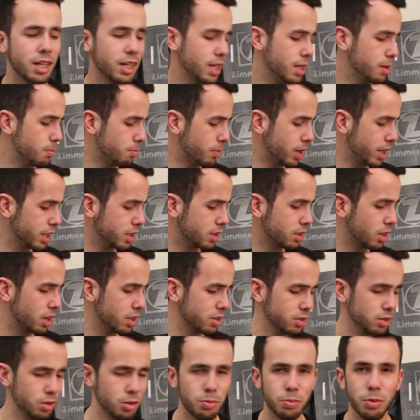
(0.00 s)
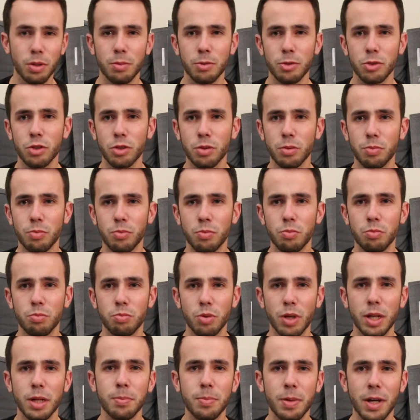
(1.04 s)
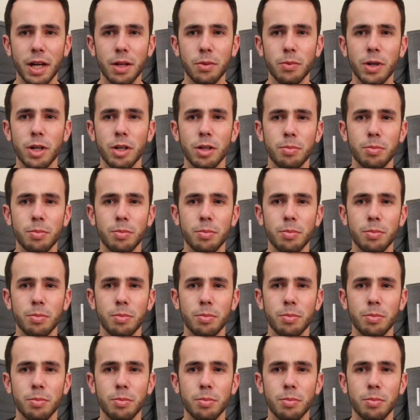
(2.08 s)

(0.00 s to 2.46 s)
it might cause a little premature brake pad wear.